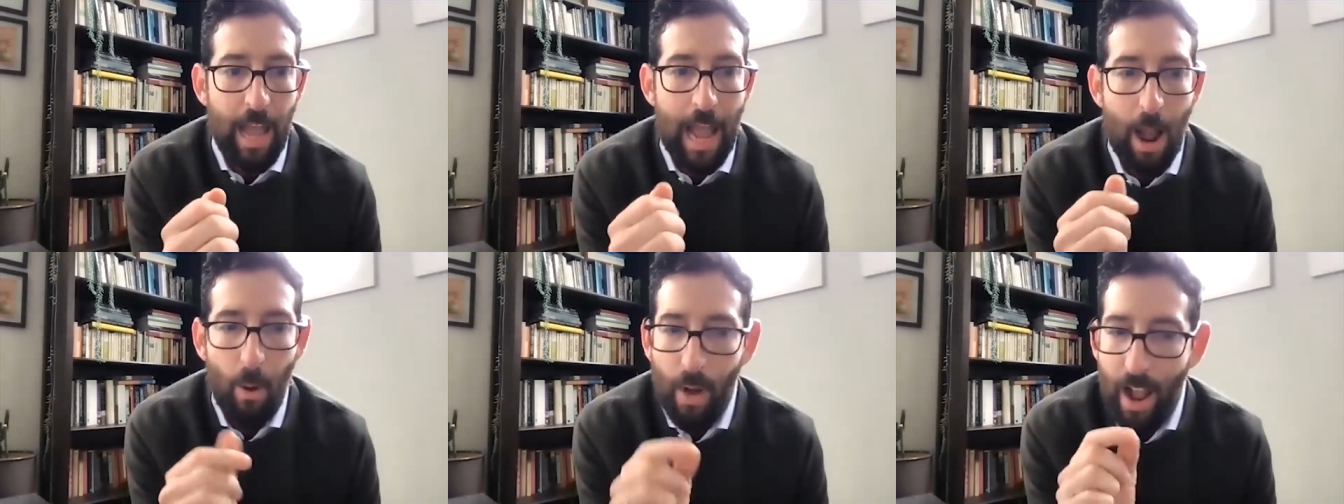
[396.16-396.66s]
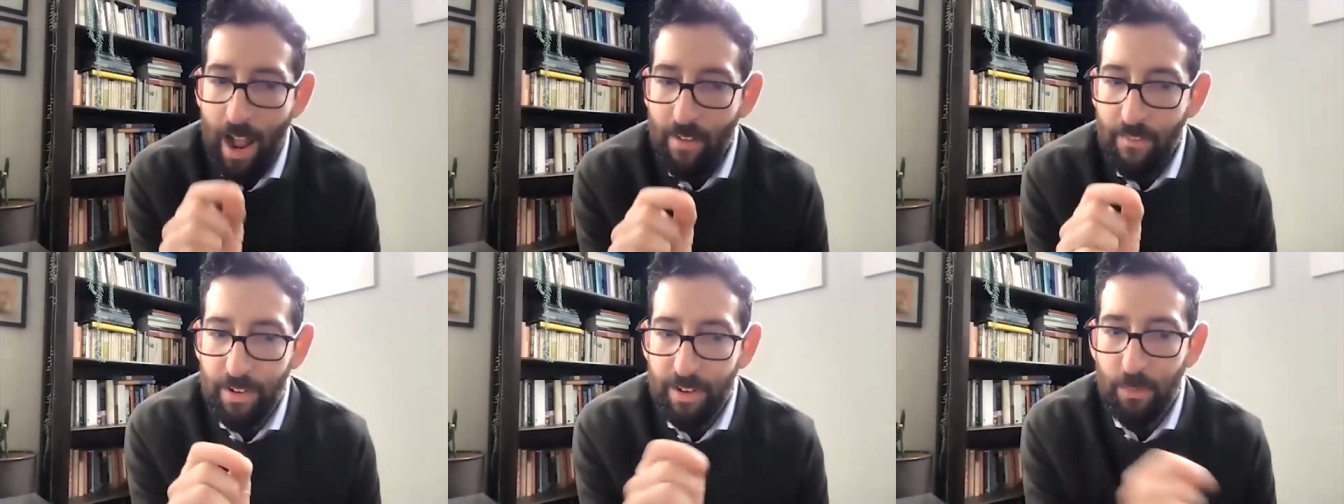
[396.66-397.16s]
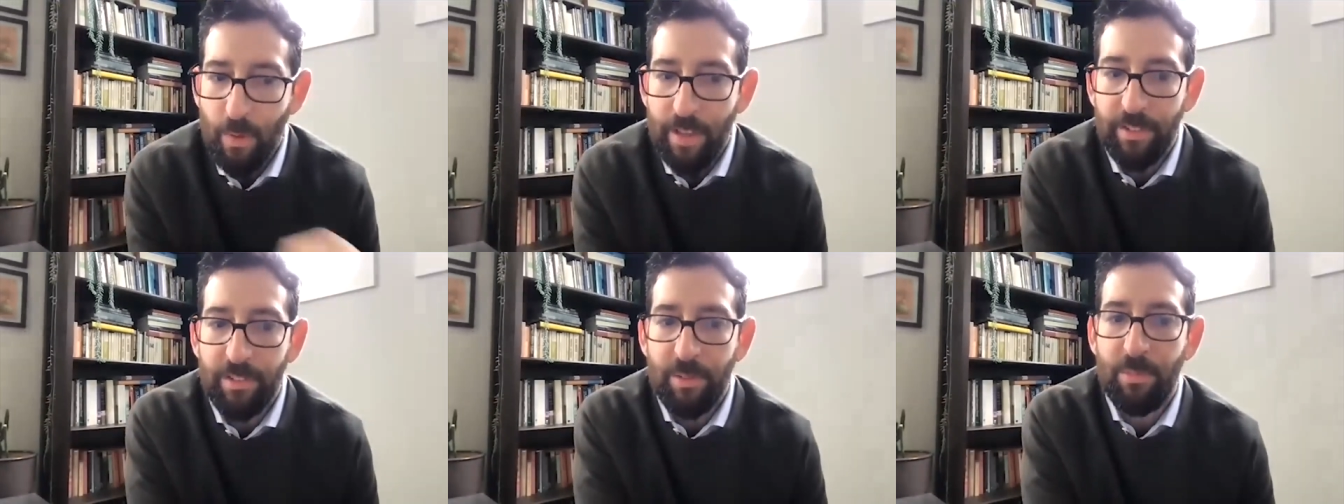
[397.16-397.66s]
However,
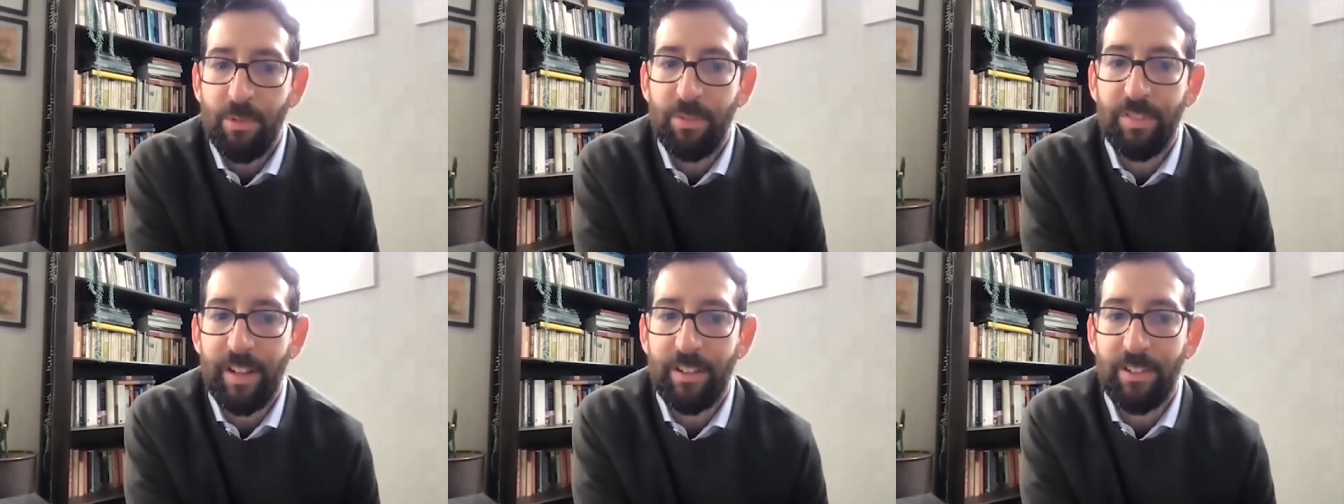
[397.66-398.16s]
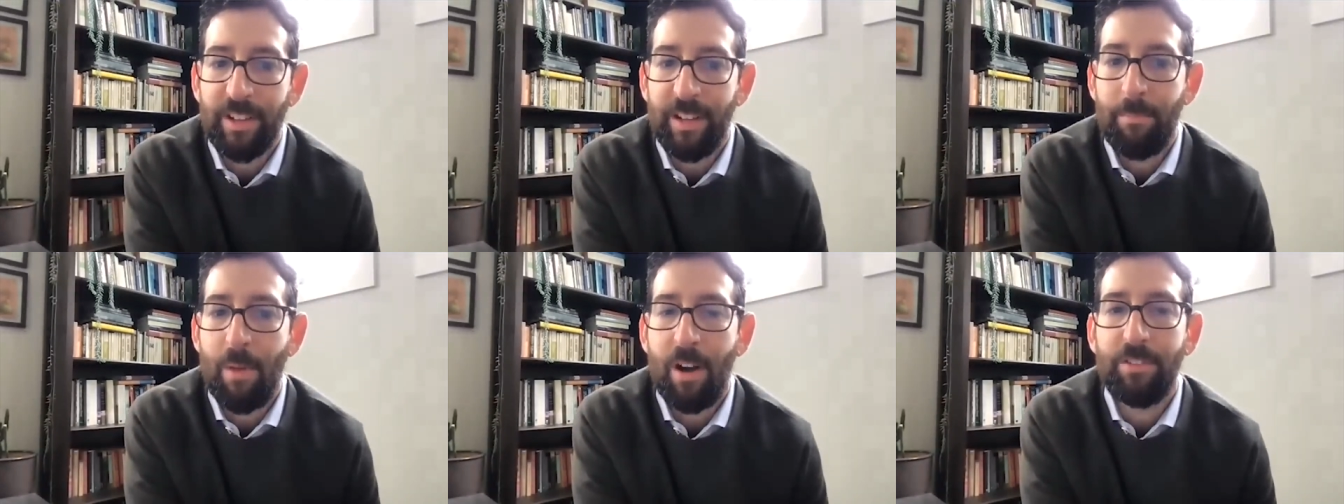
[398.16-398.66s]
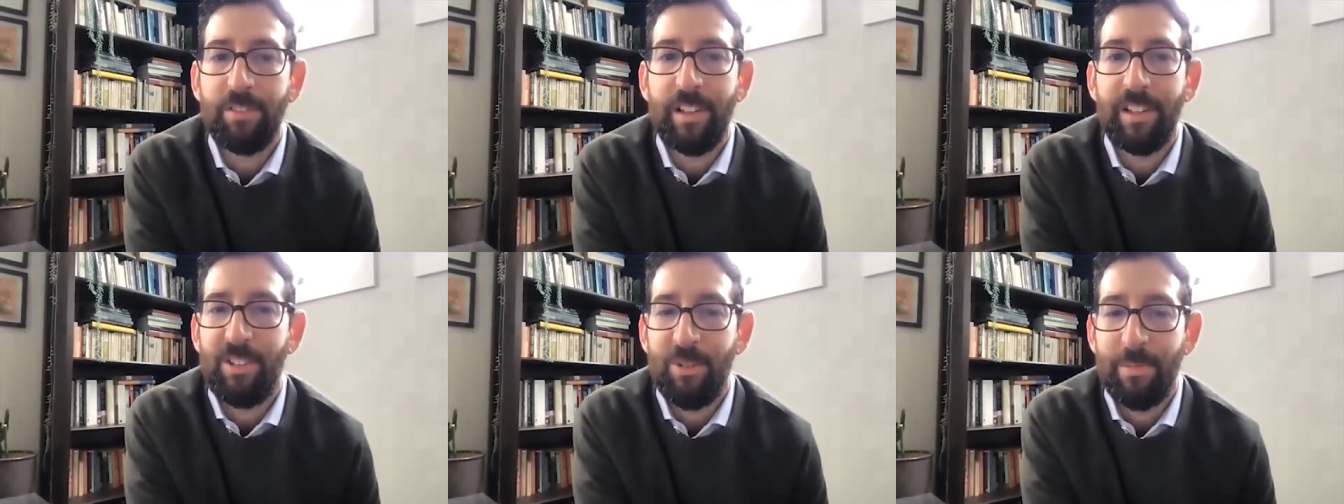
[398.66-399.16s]
whether the moon cycle can
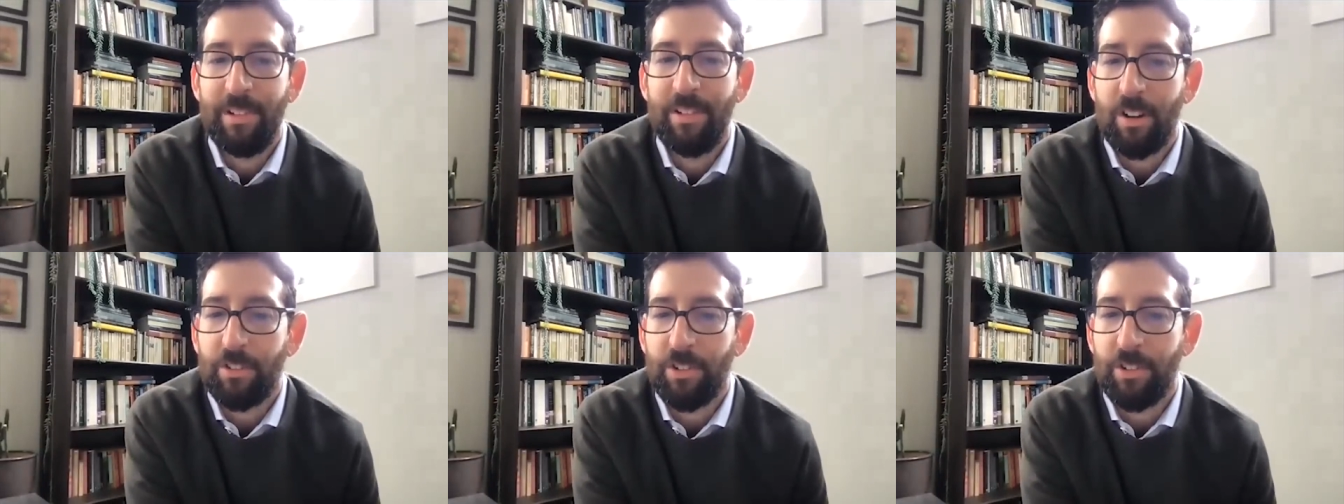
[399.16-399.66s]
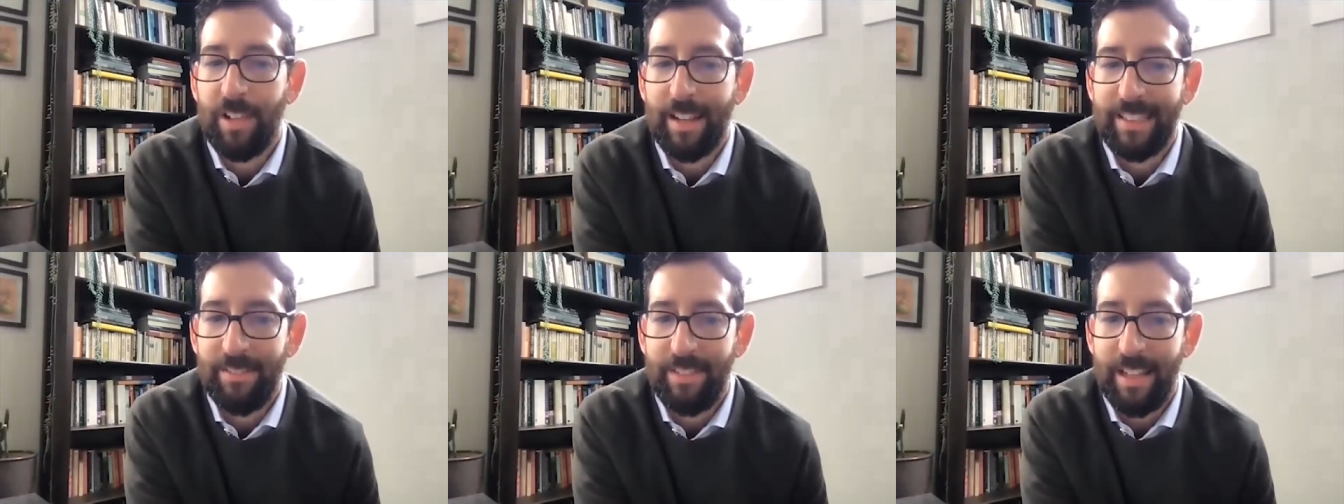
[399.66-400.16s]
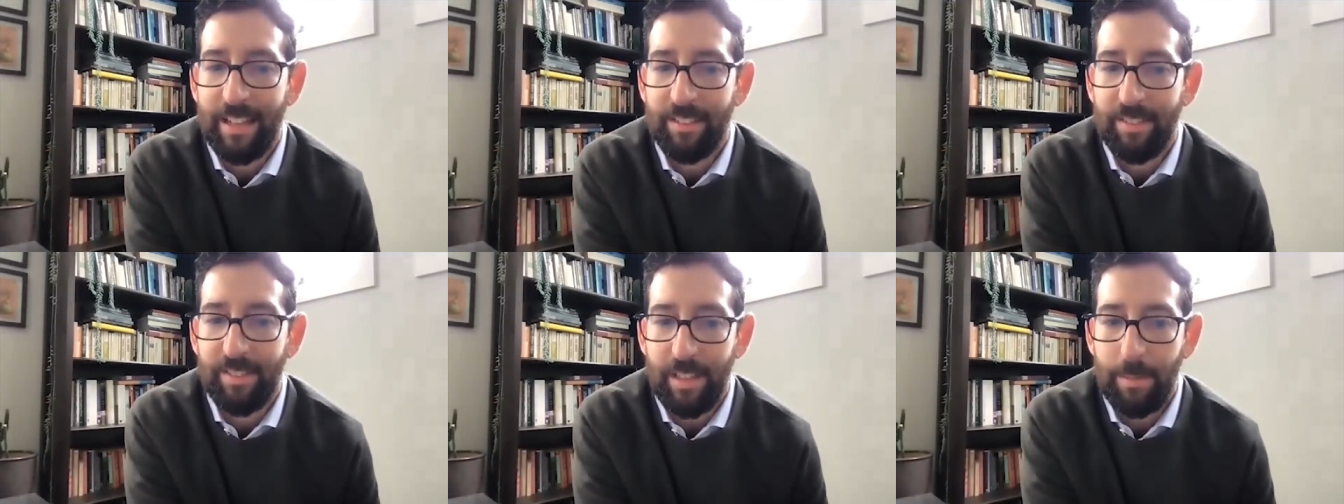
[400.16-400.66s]
modulate human nocturnal activity and
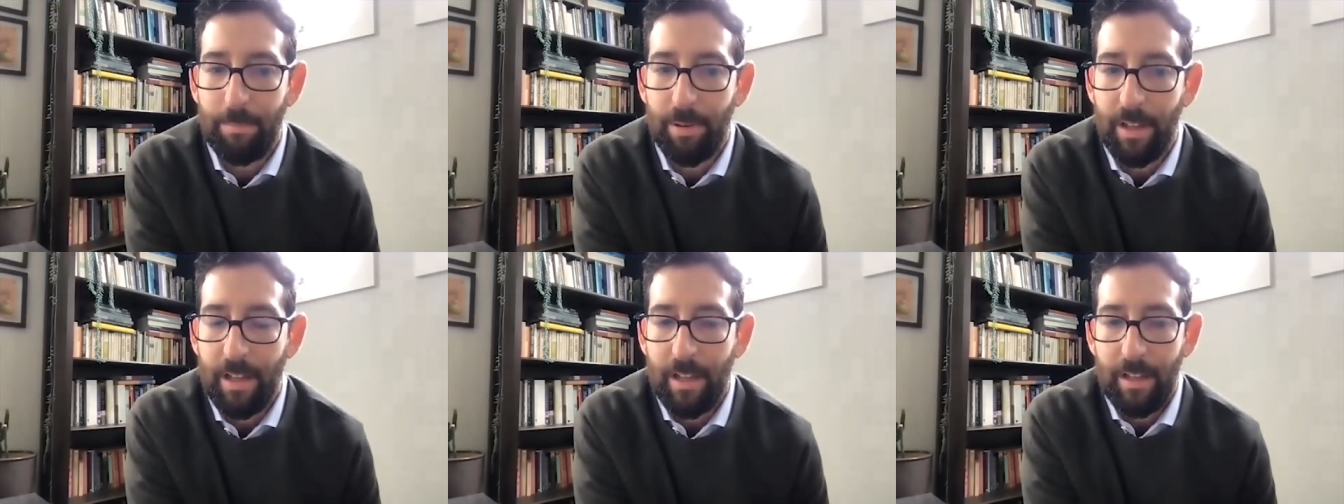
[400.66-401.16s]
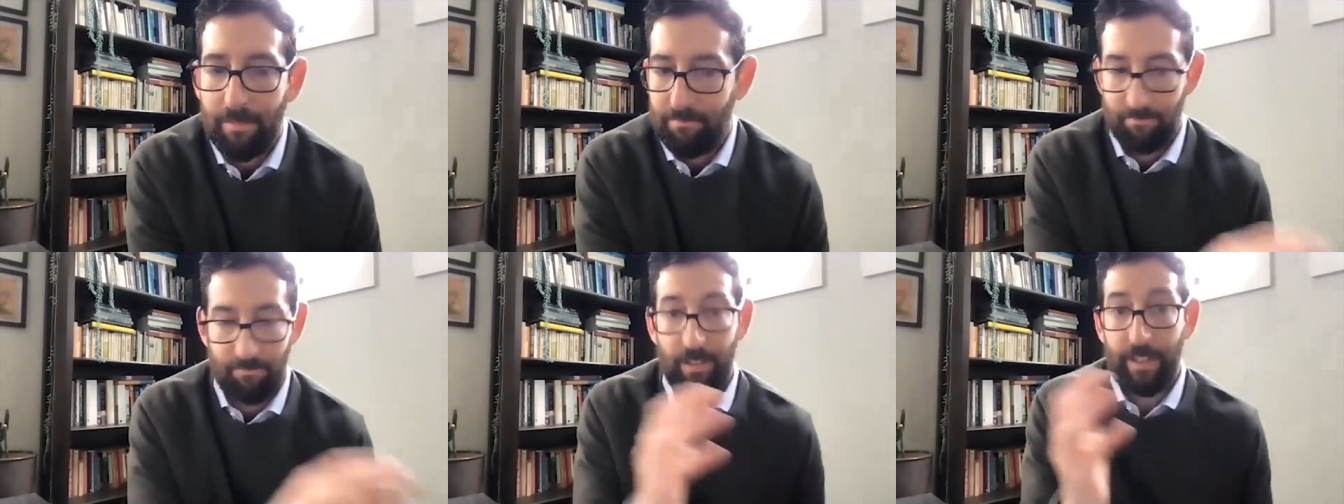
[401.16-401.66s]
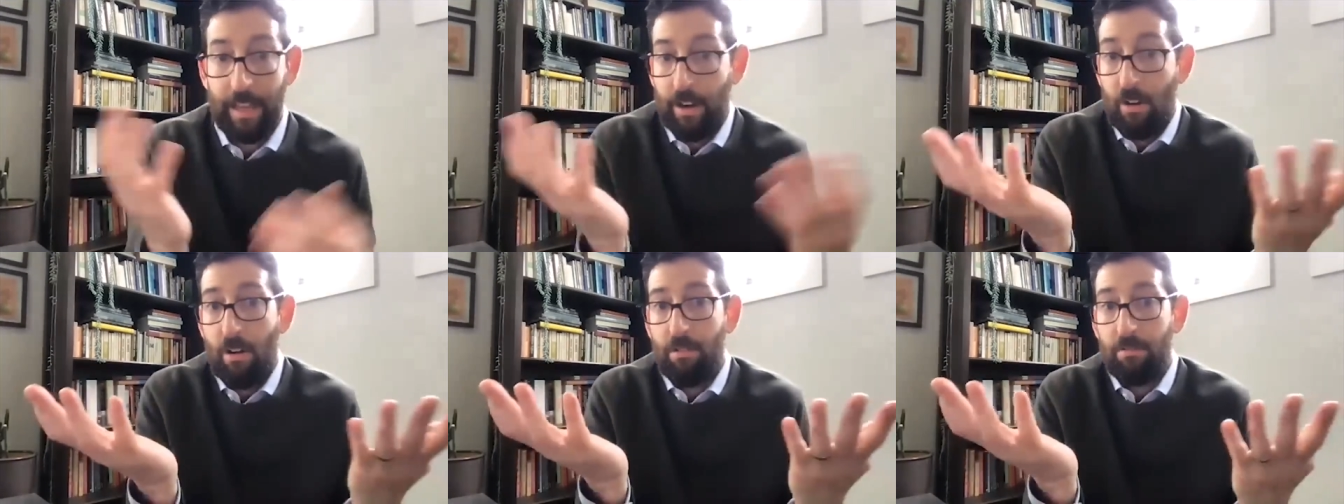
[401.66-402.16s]
sleep really at
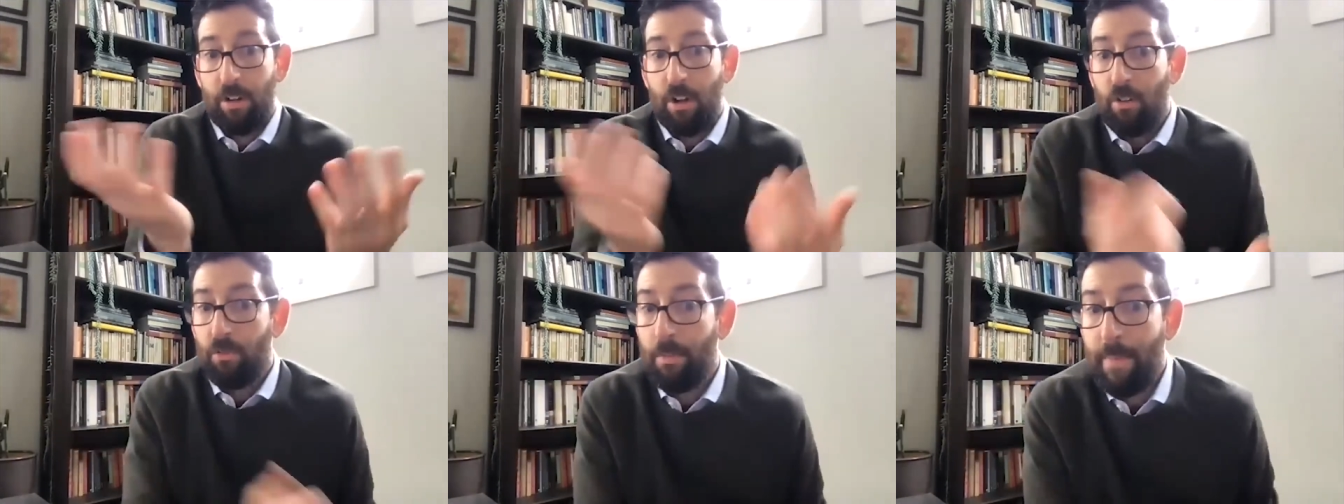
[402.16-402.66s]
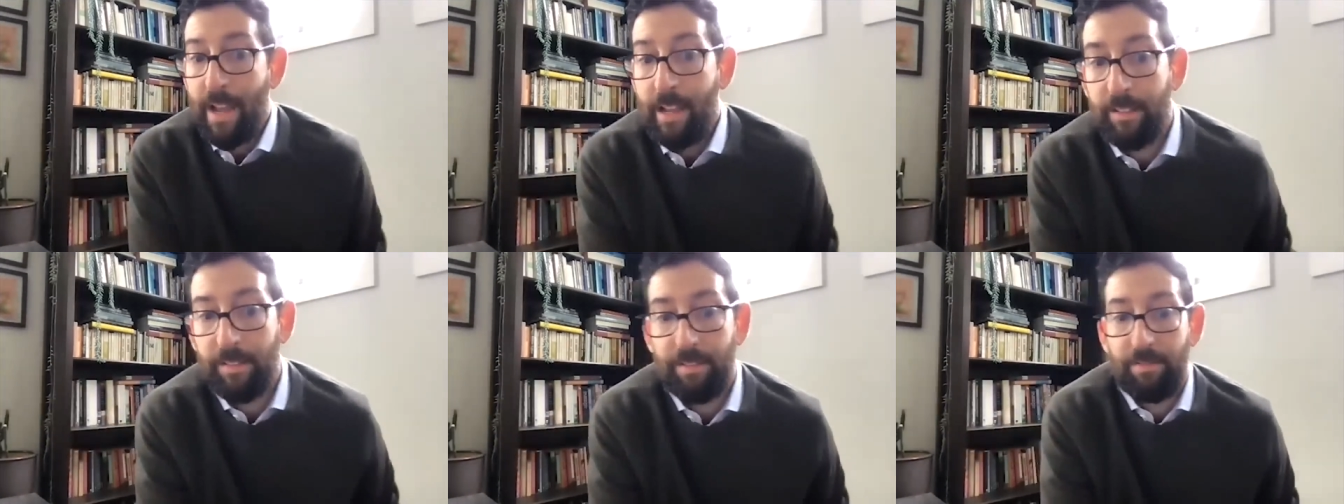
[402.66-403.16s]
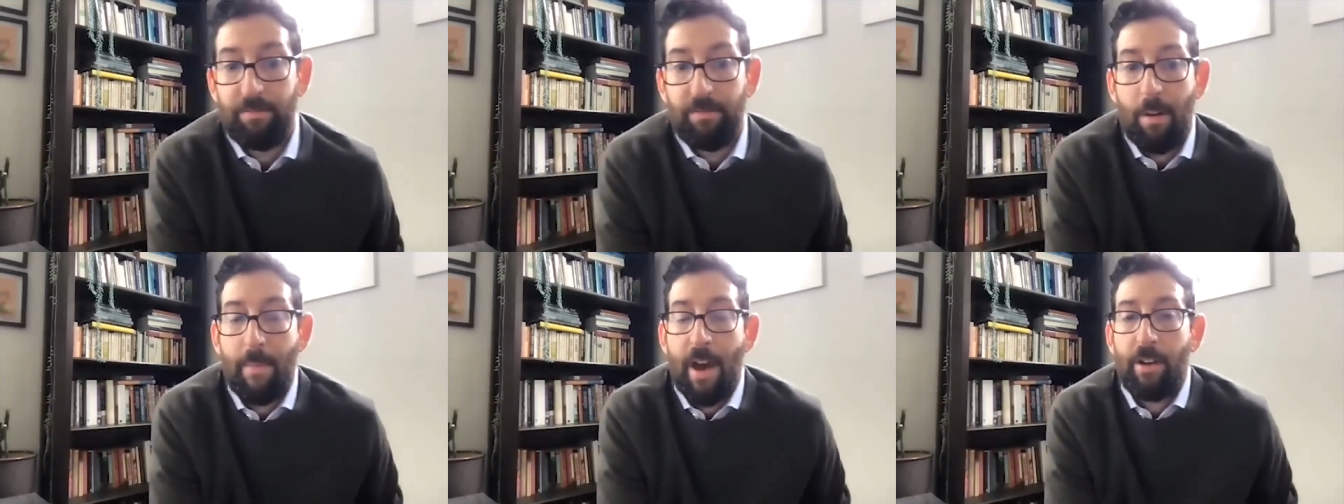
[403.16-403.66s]
all remains
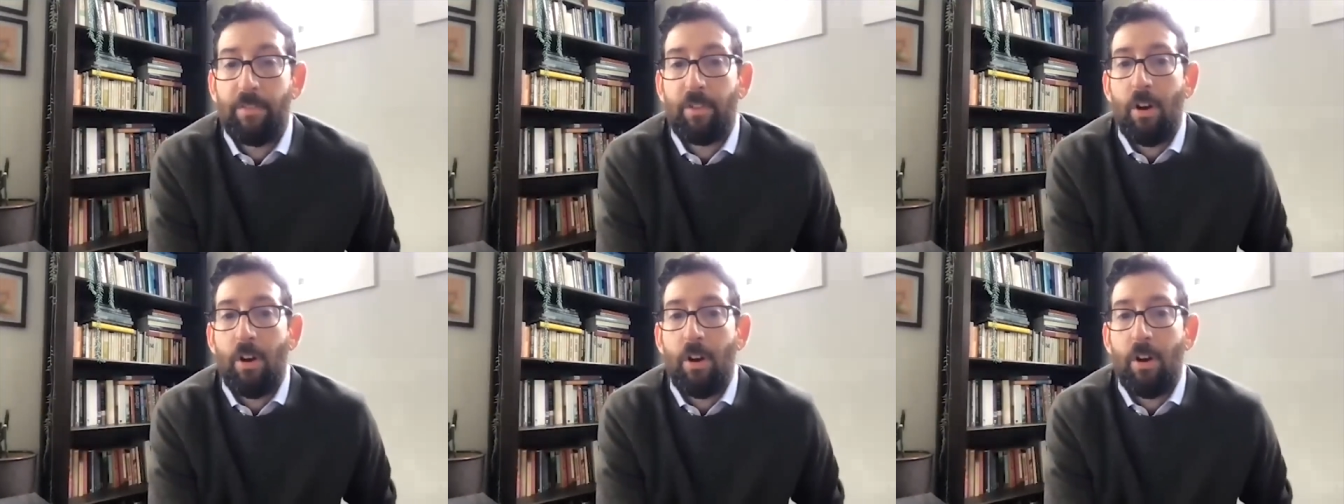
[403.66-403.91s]
a matter of